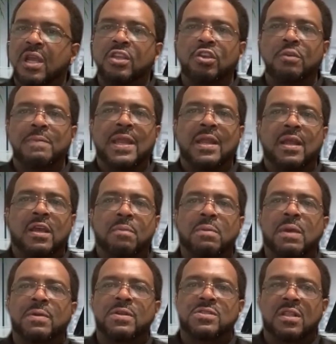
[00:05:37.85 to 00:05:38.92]
and you made a
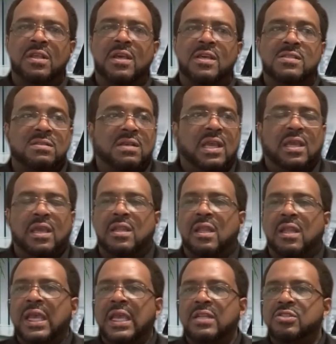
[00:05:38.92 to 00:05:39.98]
commitment to this, like in the
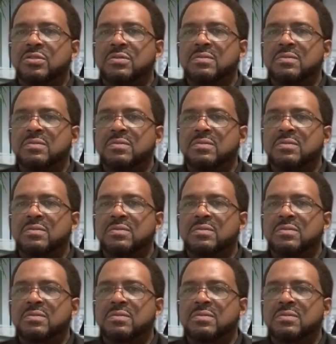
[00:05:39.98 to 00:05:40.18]
late,